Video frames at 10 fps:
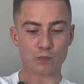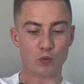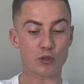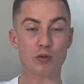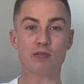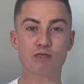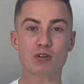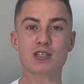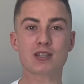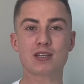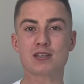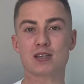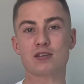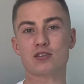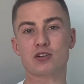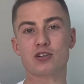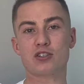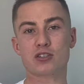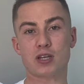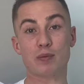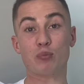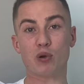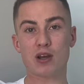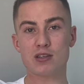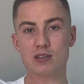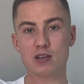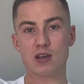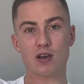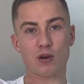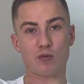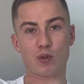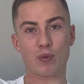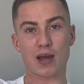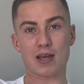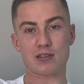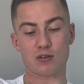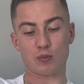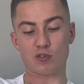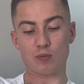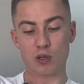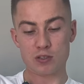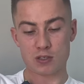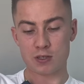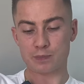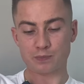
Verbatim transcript: which we have recently seen a surge in price over the past number of months.